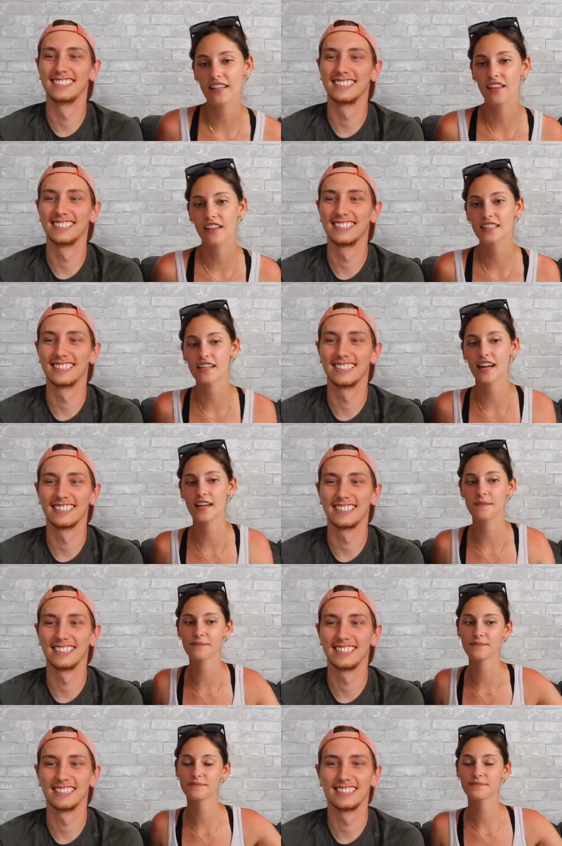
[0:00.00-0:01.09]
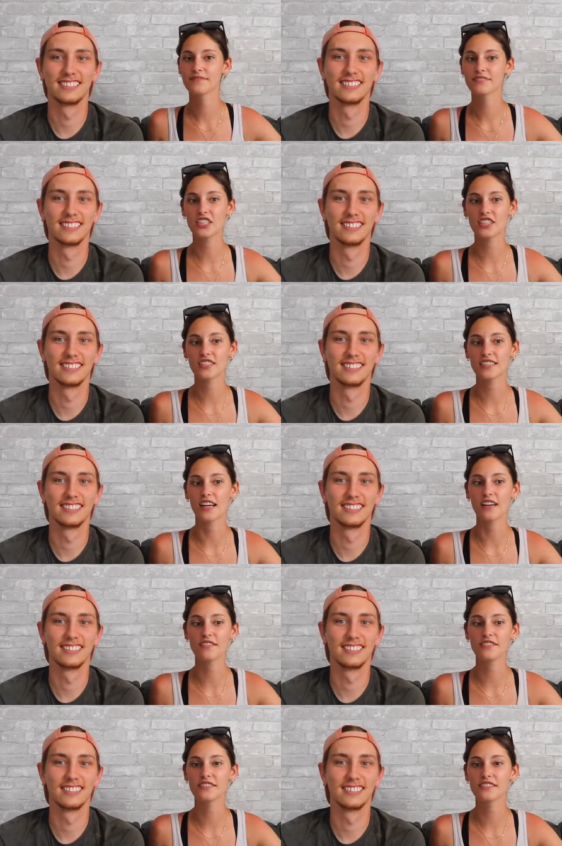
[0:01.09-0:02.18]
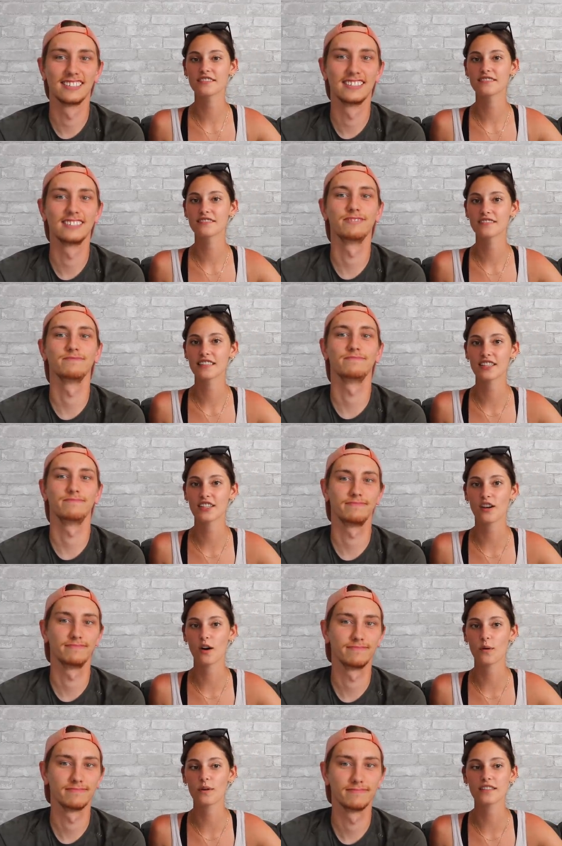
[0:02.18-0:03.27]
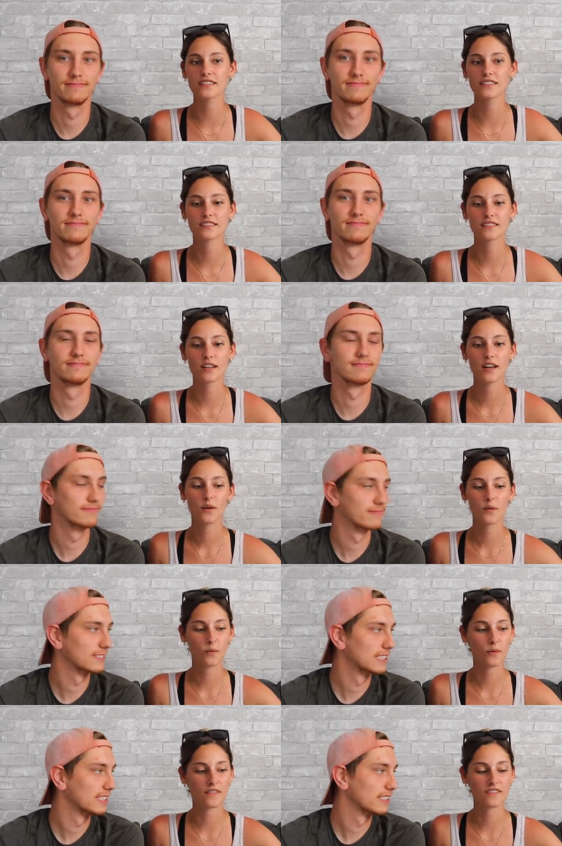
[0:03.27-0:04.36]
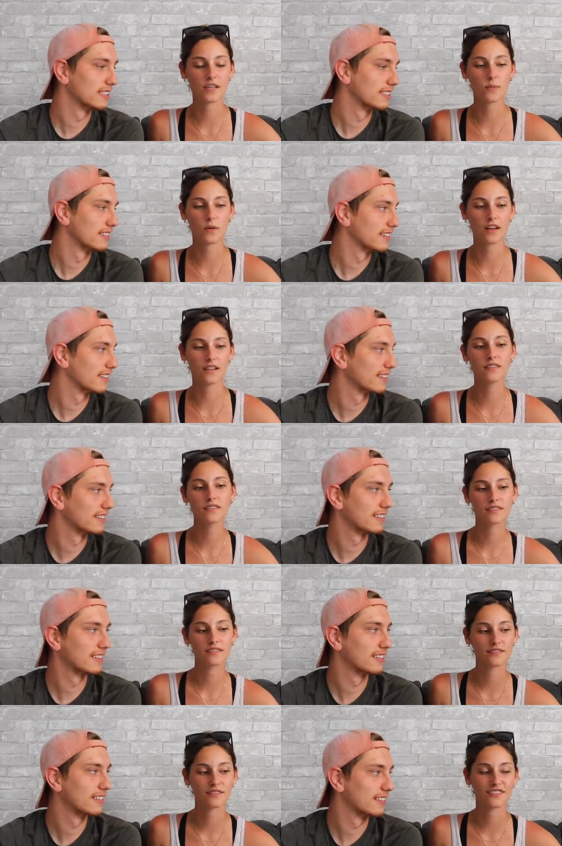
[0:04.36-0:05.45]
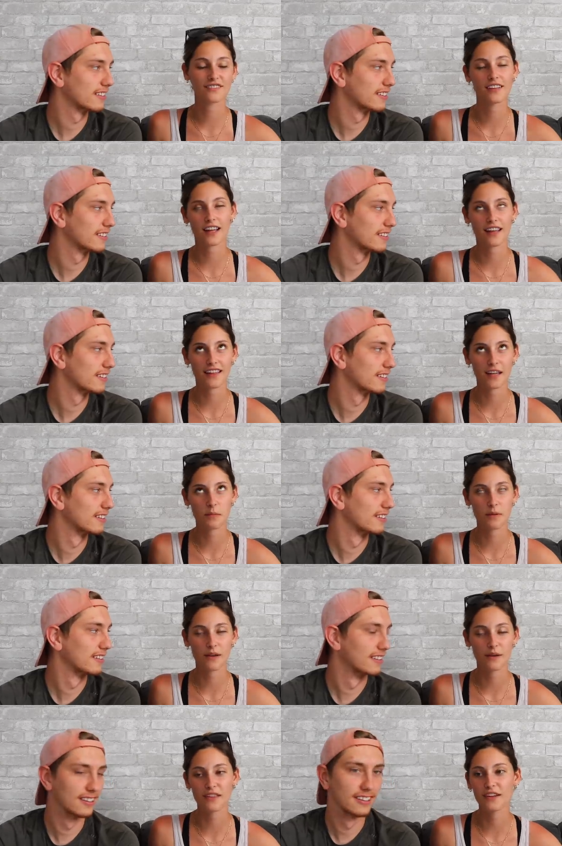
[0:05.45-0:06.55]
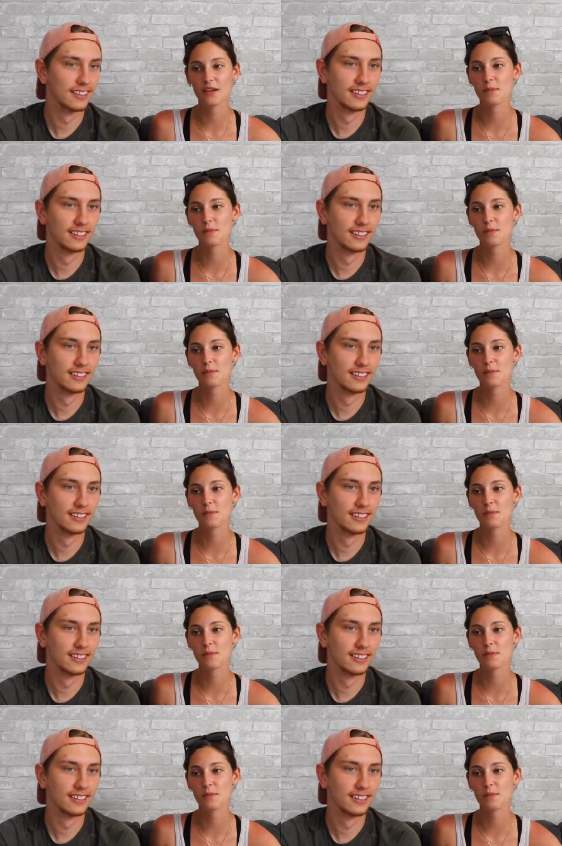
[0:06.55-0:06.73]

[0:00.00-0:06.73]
Speaker 1: a lot of time to yourself. Like you're always with someone. Like I like being with her,